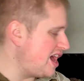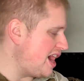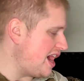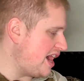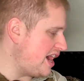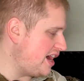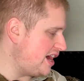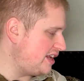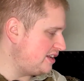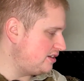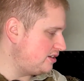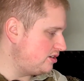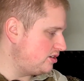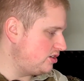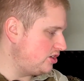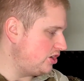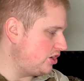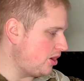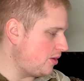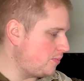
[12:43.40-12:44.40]
and,
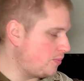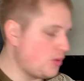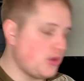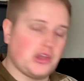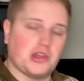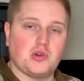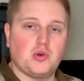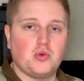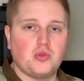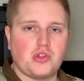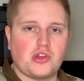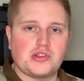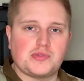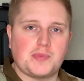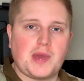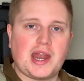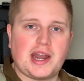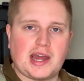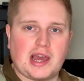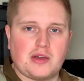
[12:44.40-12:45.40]
you know, putting all those
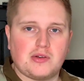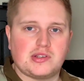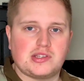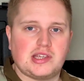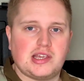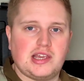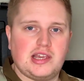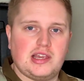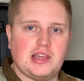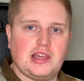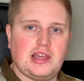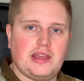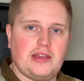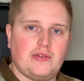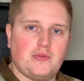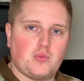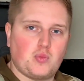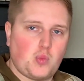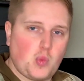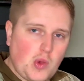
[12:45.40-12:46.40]
man hours
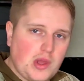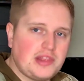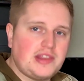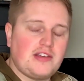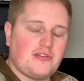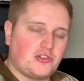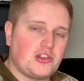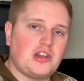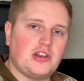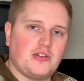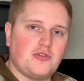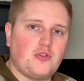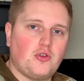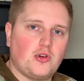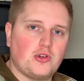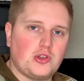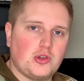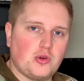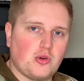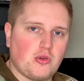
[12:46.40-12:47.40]
when they've done it for
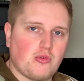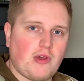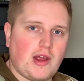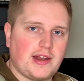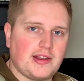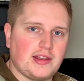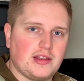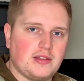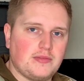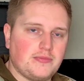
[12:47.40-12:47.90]
you already.